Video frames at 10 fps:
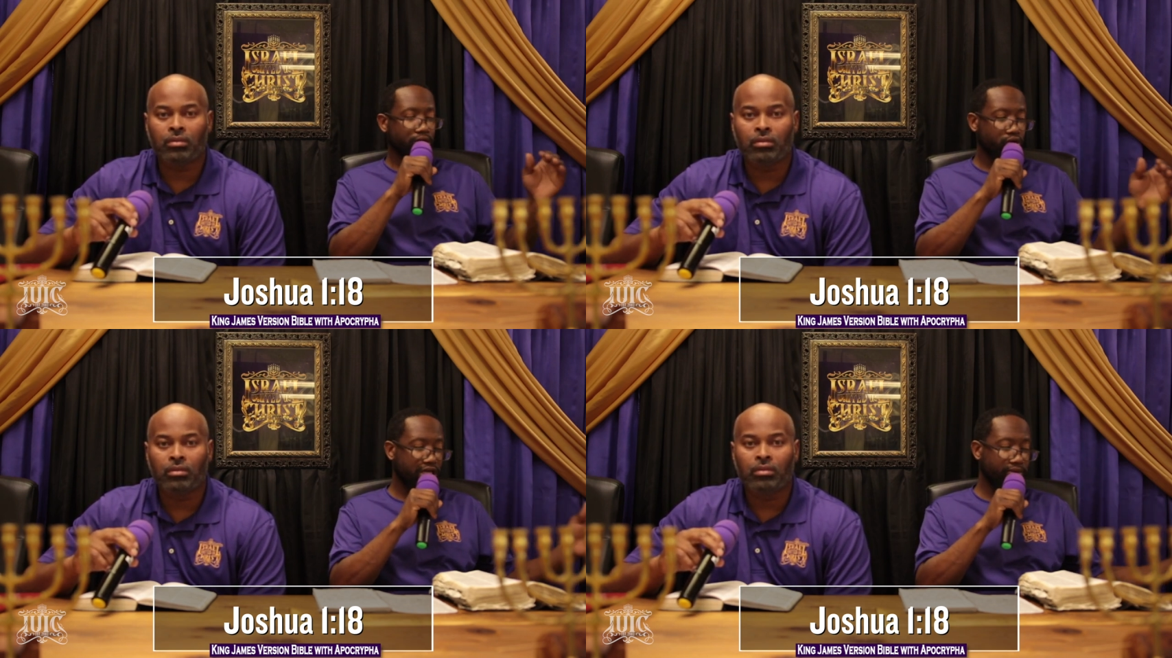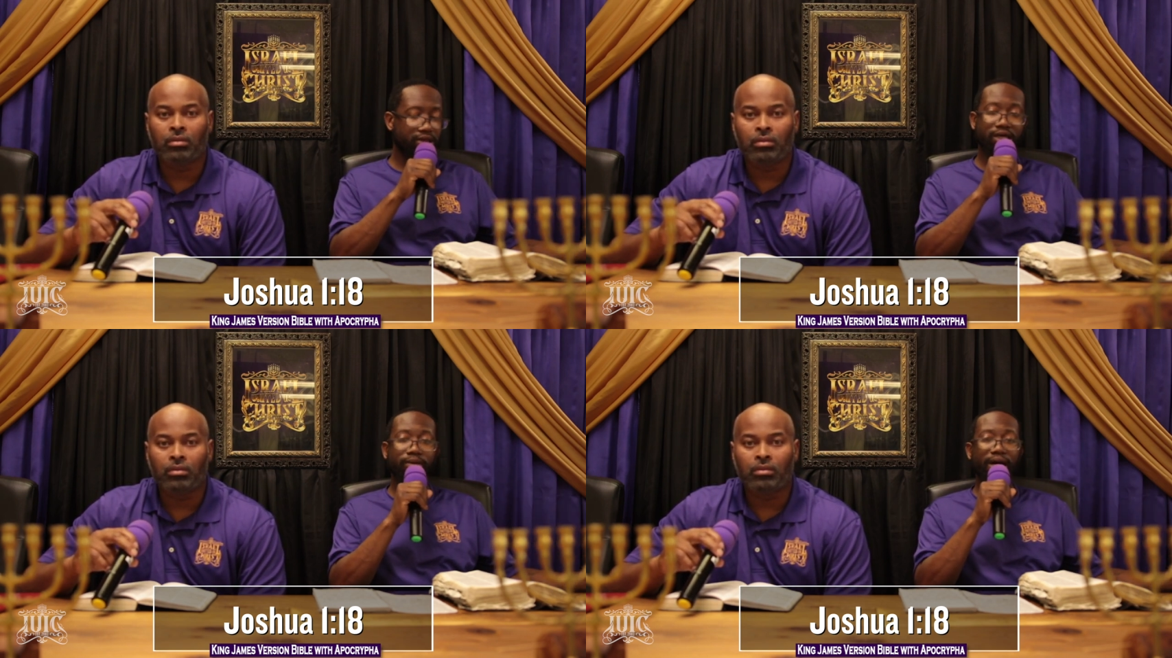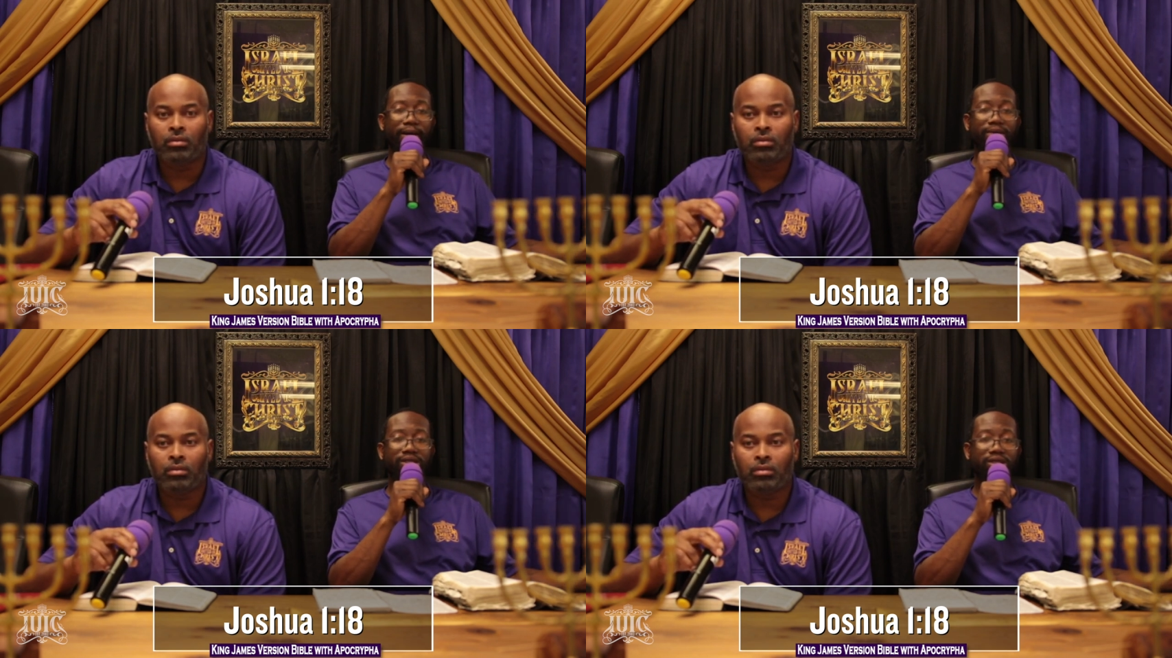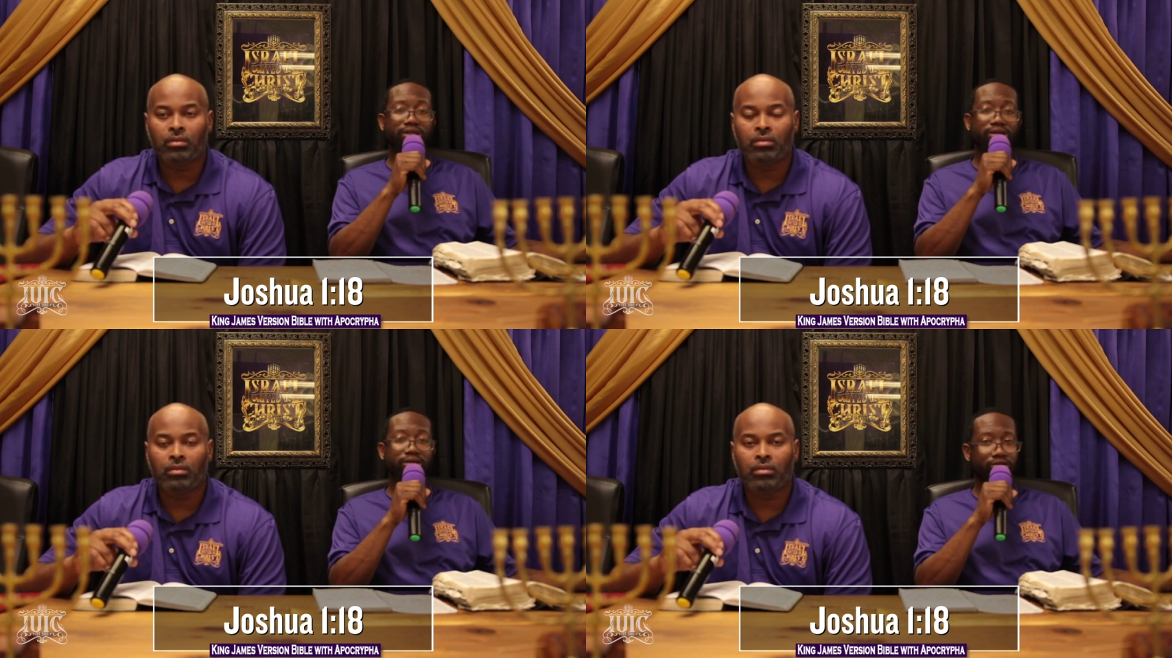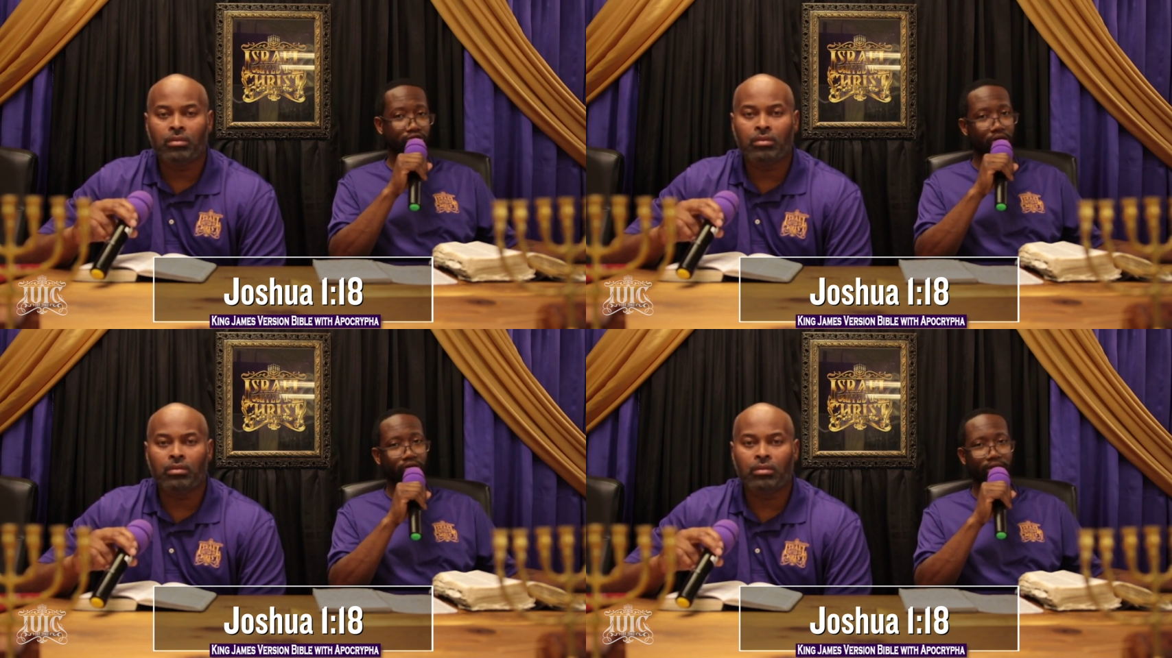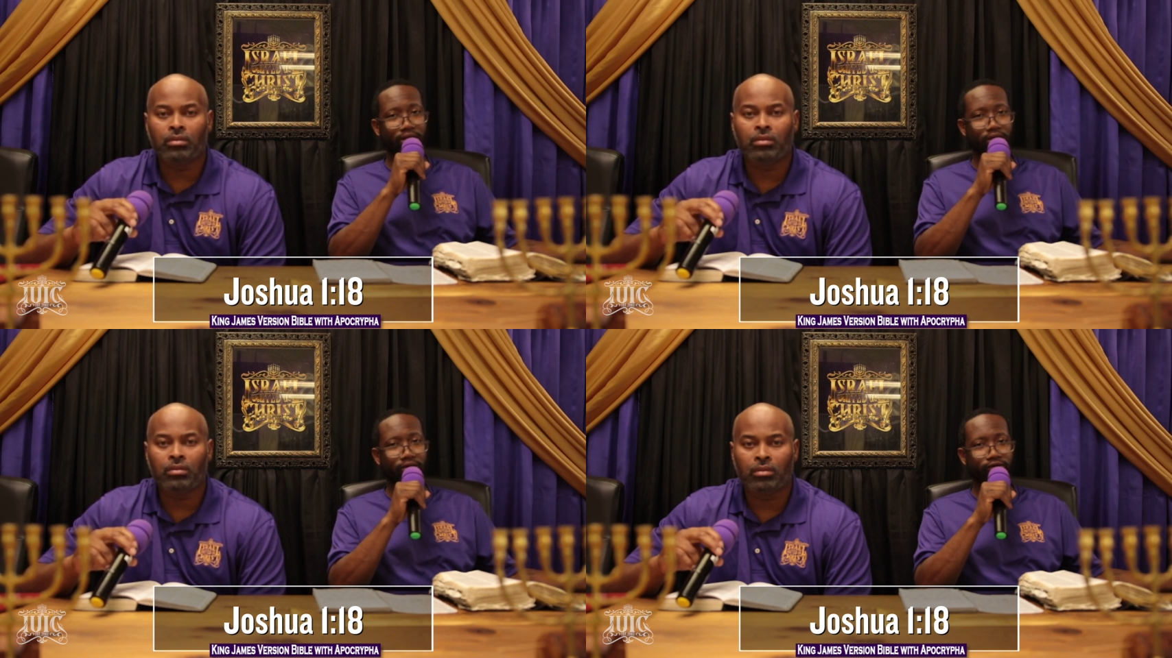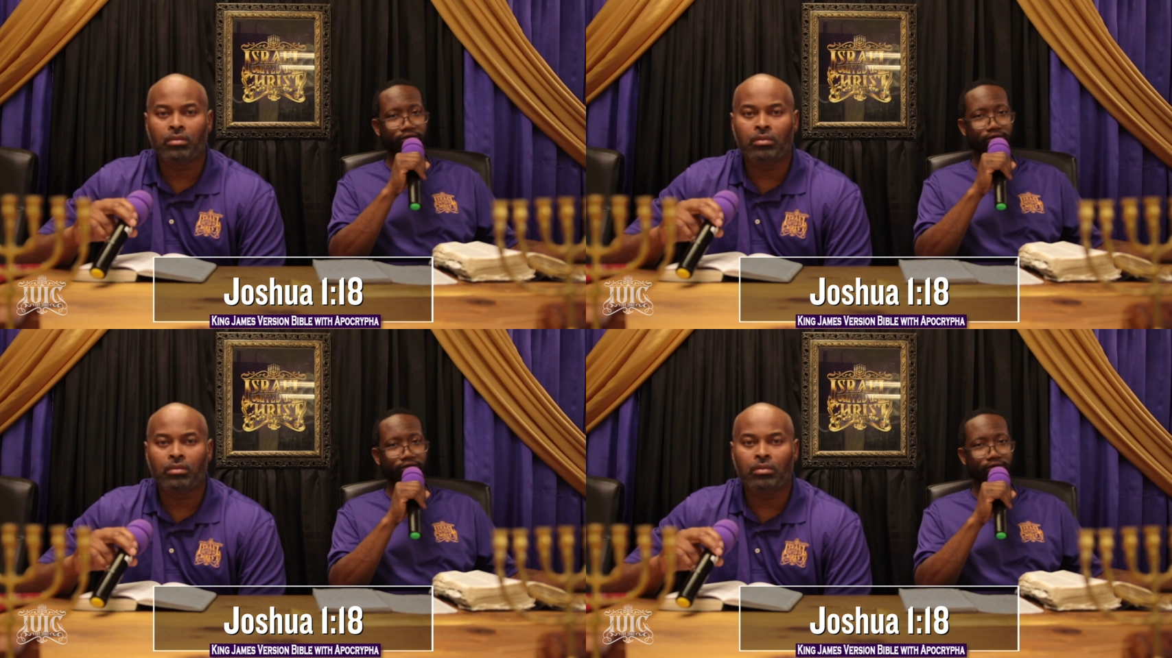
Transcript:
Speaker 1: You keep the commandments, you go live.